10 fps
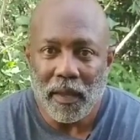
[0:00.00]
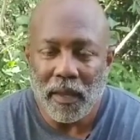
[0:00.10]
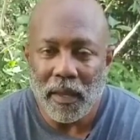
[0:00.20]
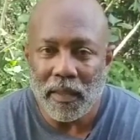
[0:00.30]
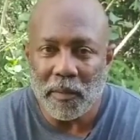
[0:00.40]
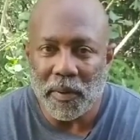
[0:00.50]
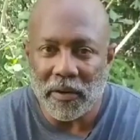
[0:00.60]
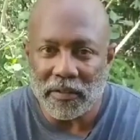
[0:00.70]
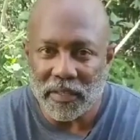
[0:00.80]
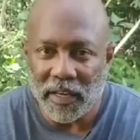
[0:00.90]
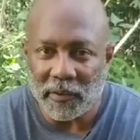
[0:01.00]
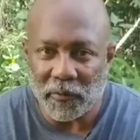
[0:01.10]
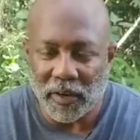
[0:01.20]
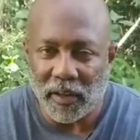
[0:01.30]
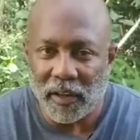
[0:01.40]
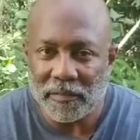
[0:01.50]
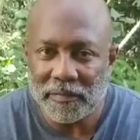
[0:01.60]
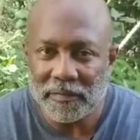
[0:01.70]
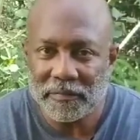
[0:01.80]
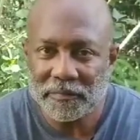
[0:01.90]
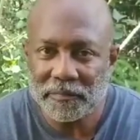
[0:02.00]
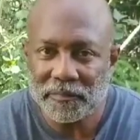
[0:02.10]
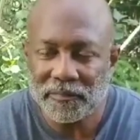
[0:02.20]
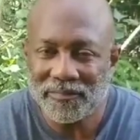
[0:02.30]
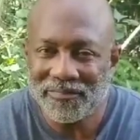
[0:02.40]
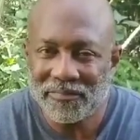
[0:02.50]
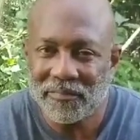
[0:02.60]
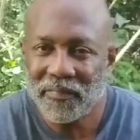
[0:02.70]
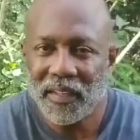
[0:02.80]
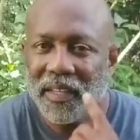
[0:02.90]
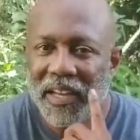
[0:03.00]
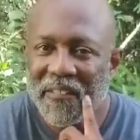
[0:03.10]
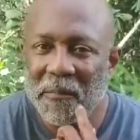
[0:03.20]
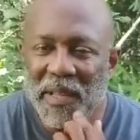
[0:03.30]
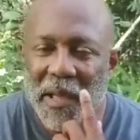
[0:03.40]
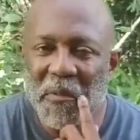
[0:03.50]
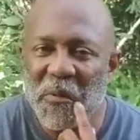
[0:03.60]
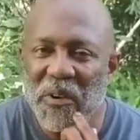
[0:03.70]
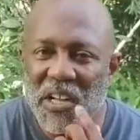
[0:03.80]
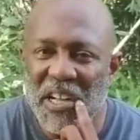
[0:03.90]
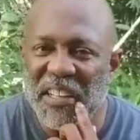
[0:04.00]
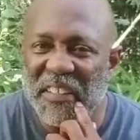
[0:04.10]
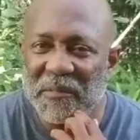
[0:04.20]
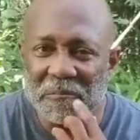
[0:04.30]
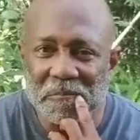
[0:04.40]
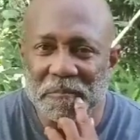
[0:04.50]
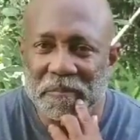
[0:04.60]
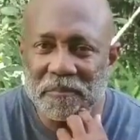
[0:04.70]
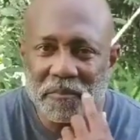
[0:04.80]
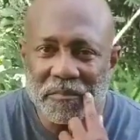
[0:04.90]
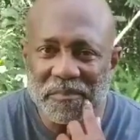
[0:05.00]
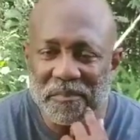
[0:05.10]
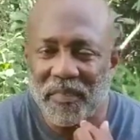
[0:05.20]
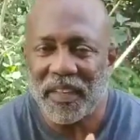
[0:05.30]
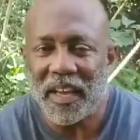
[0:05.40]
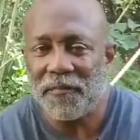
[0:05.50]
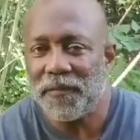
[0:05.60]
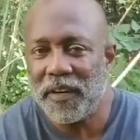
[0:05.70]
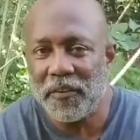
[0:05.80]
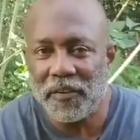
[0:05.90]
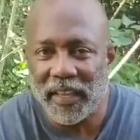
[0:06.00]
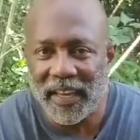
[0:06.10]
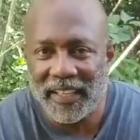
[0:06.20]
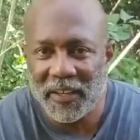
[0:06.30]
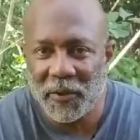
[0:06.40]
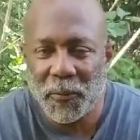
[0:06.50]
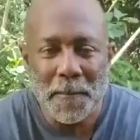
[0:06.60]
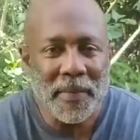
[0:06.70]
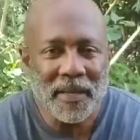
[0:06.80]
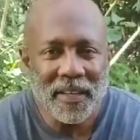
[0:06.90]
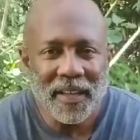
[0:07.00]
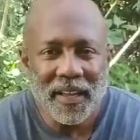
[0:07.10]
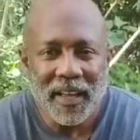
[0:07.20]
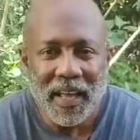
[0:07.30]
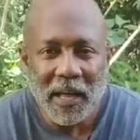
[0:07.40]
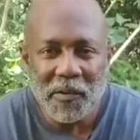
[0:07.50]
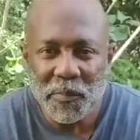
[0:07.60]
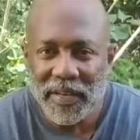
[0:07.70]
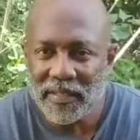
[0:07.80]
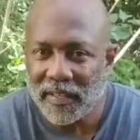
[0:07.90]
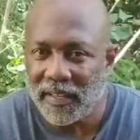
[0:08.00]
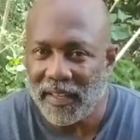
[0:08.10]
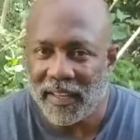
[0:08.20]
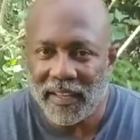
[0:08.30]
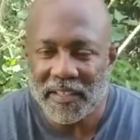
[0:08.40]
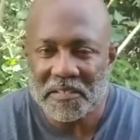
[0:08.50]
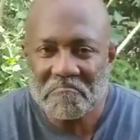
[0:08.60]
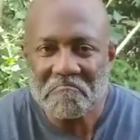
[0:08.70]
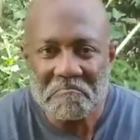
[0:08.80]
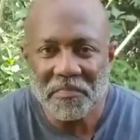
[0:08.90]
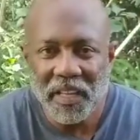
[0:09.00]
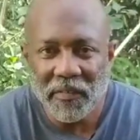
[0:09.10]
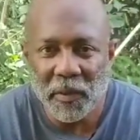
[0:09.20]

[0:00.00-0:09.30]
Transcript: And the bear decided to run off. From that moment on, I figured that, I was basically, if the